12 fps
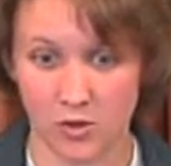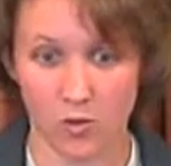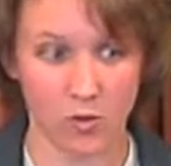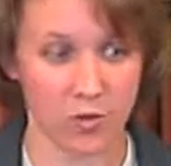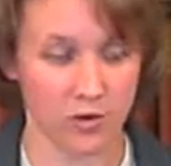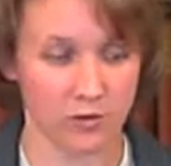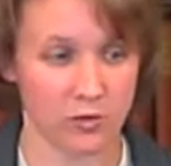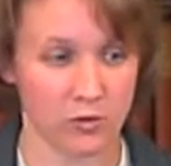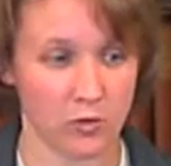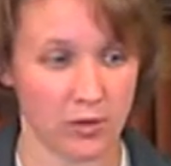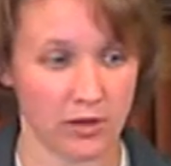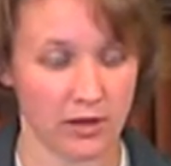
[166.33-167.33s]
or
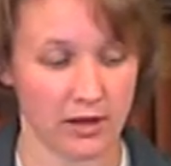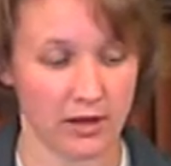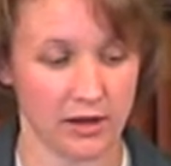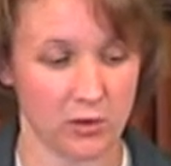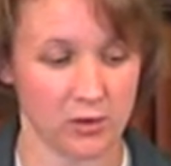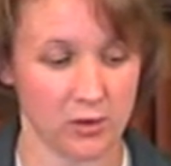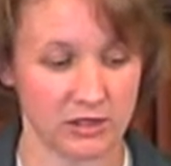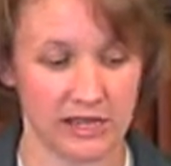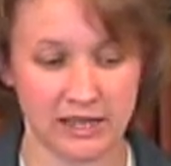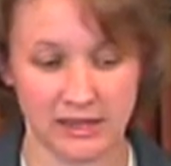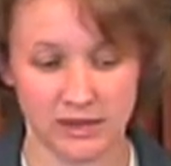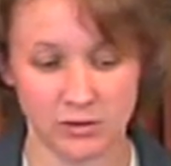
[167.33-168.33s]
for, uh, or for
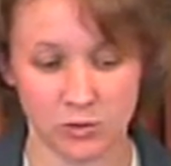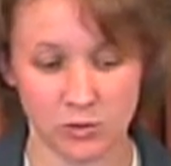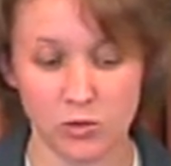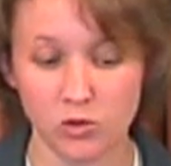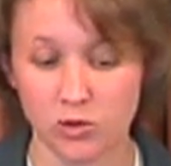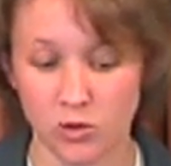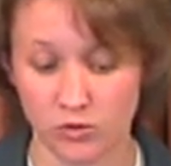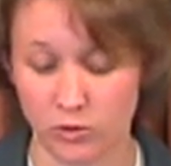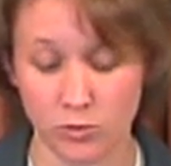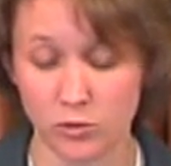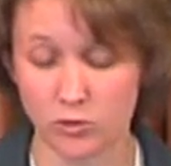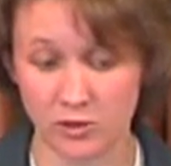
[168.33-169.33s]
taking, remove, or
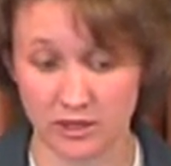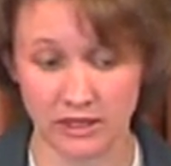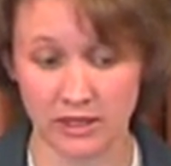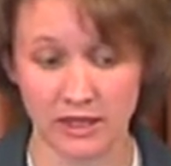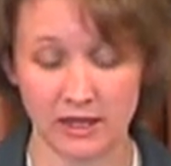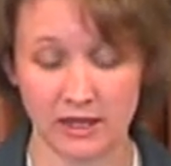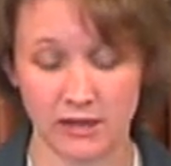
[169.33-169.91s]
for moving the king.